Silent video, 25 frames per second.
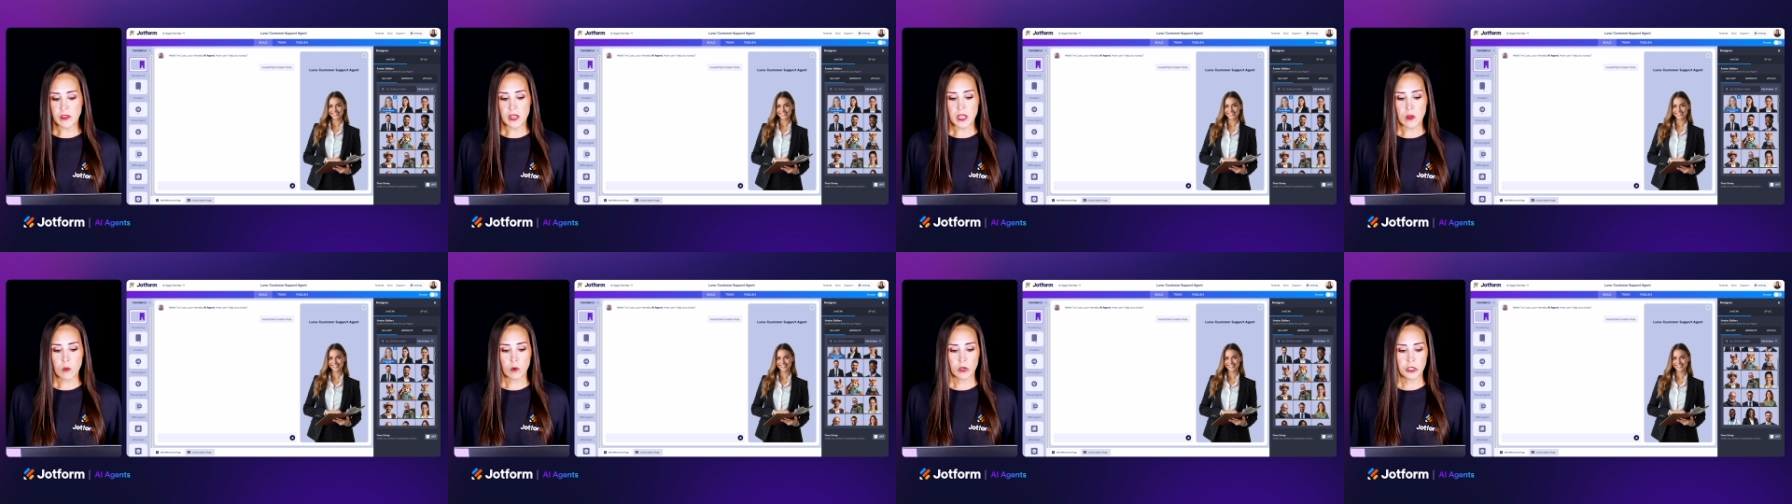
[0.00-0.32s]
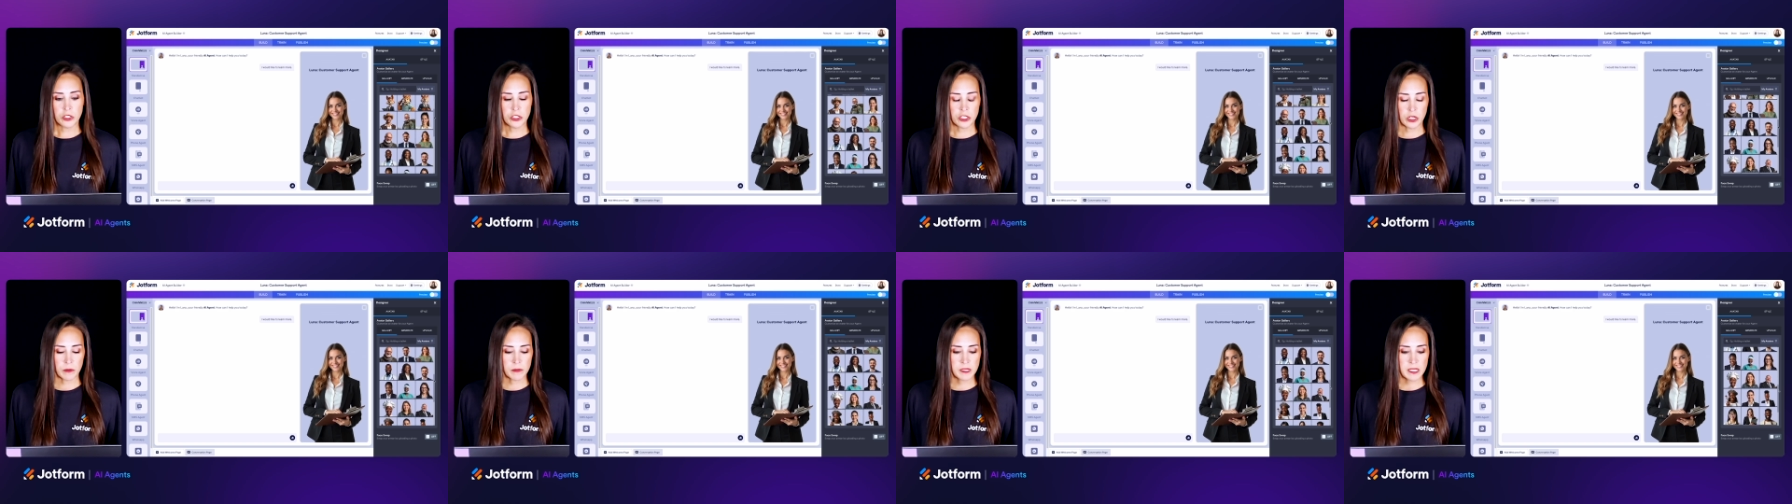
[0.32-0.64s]
if
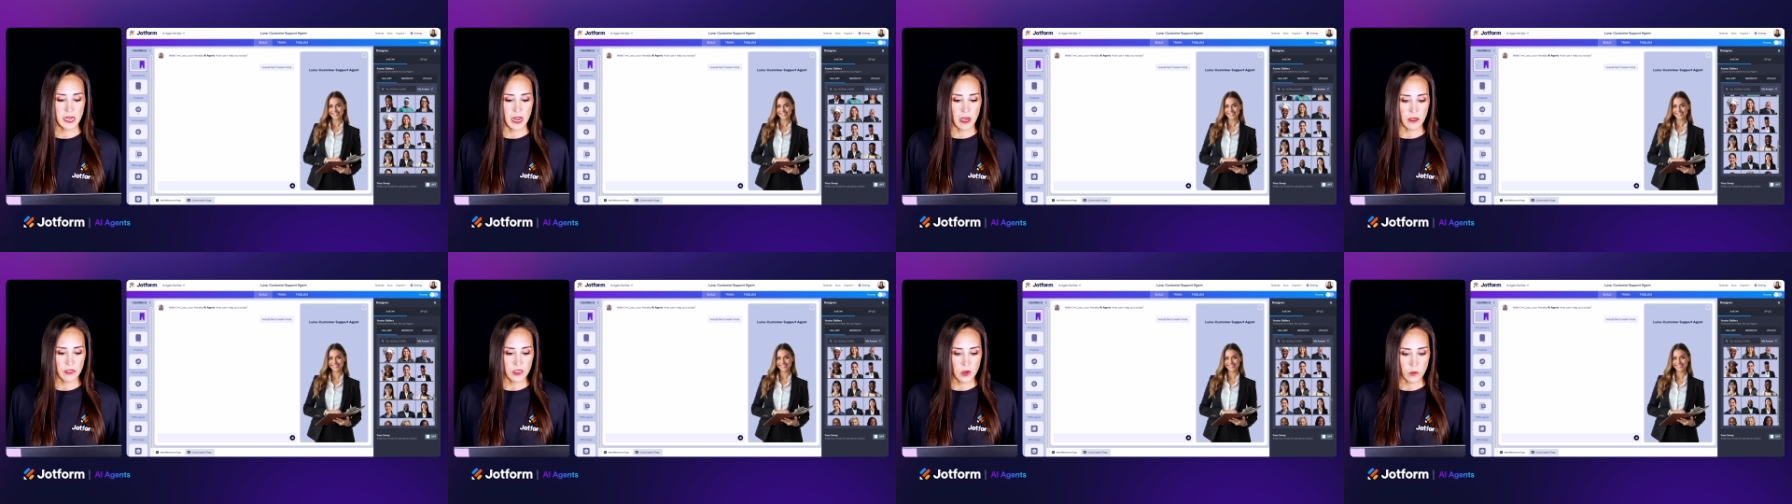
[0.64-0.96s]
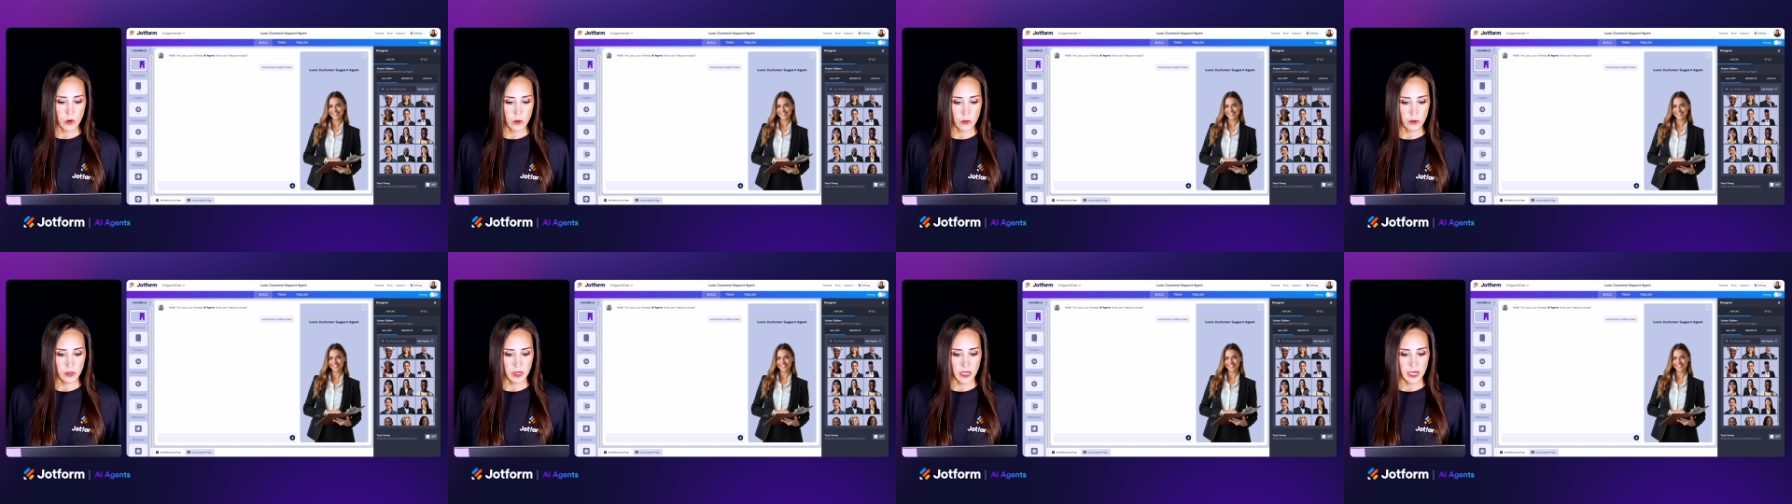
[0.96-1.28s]
anyone jumps out
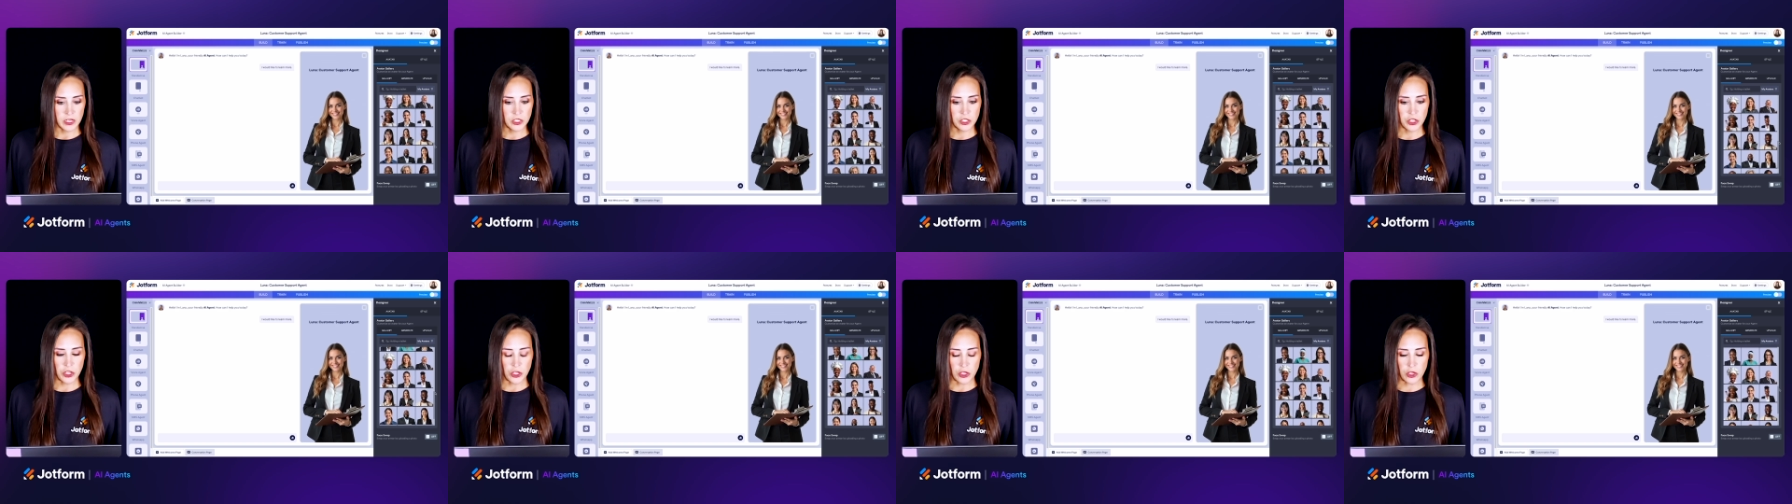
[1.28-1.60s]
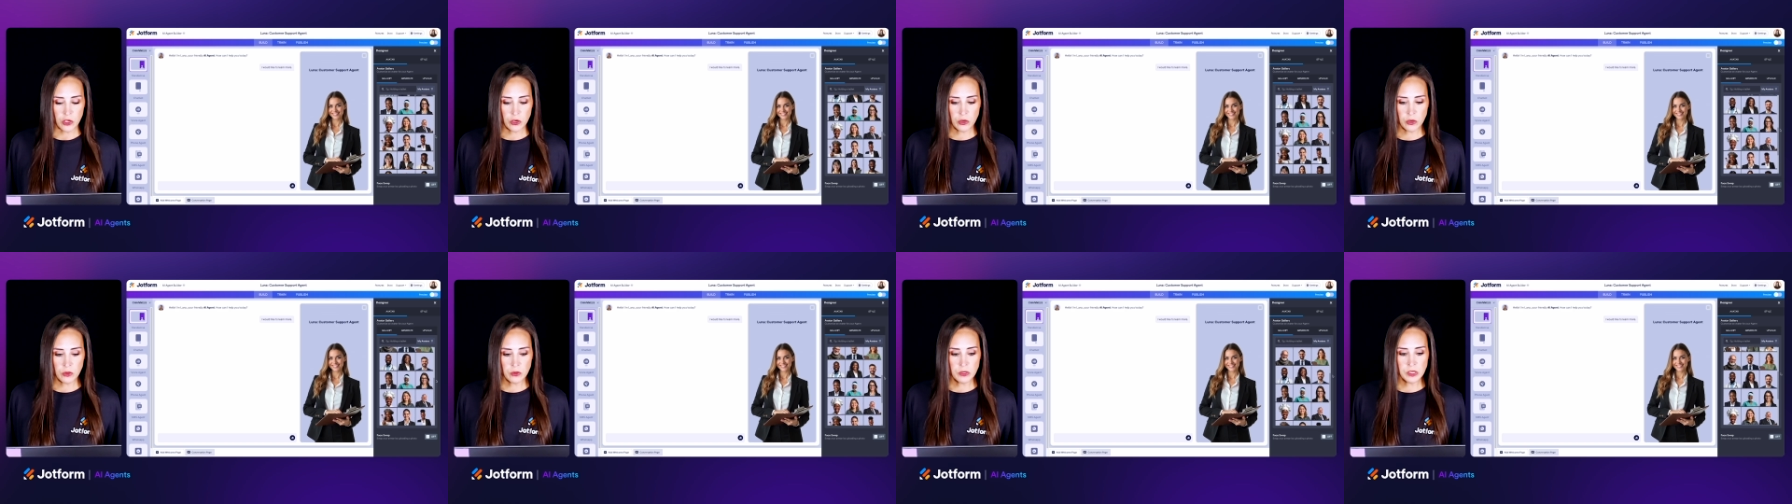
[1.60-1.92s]
that we would like to
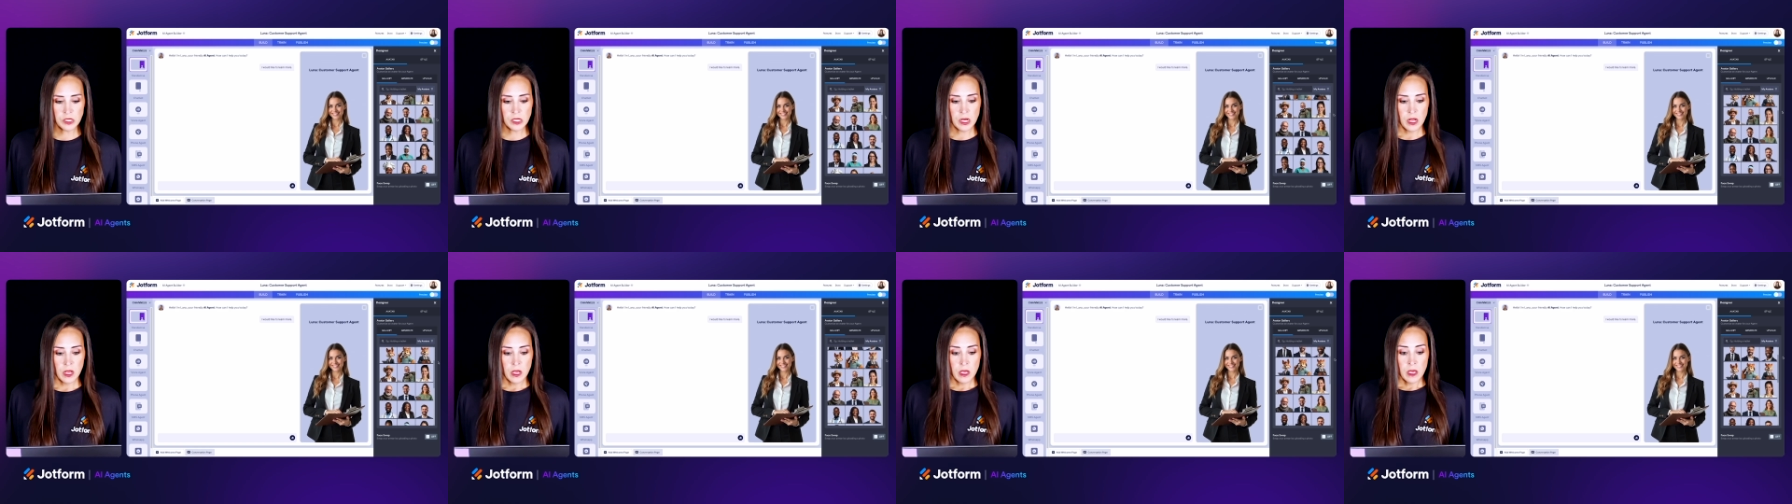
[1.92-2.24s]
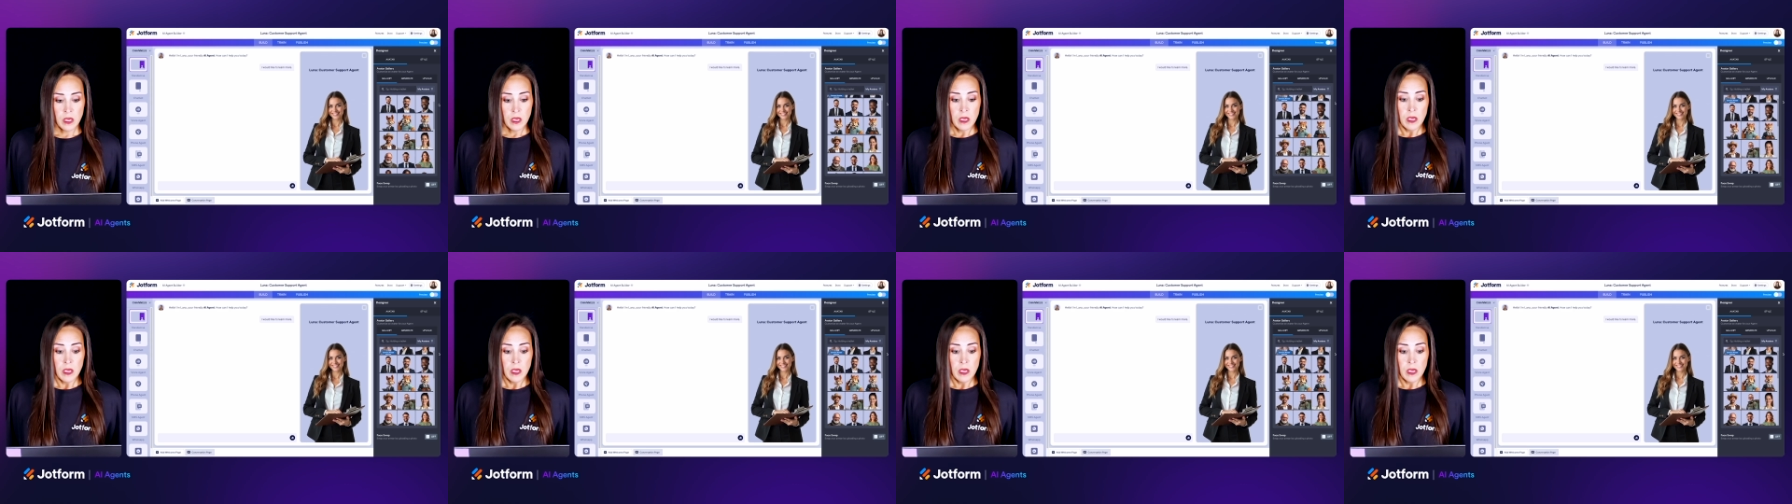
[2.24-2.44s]
use.